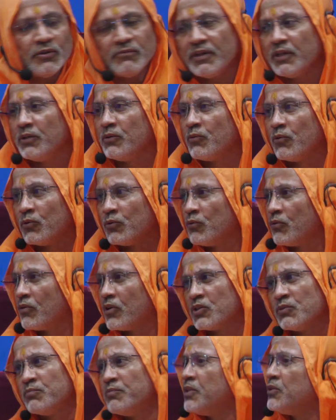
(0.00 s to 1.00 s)
when you go to
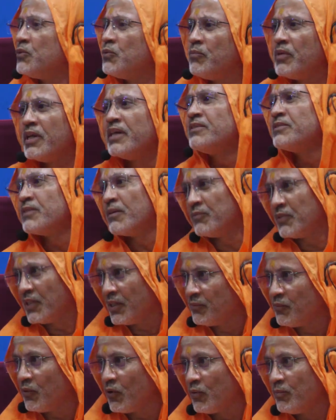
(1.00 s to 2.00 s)
Kashmir, you bring
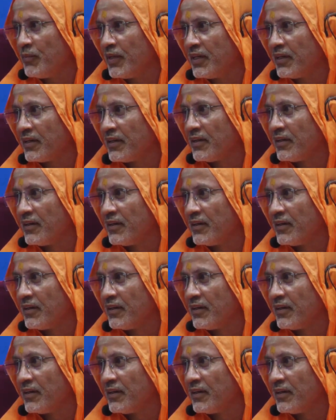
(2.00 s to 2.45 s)
something for me.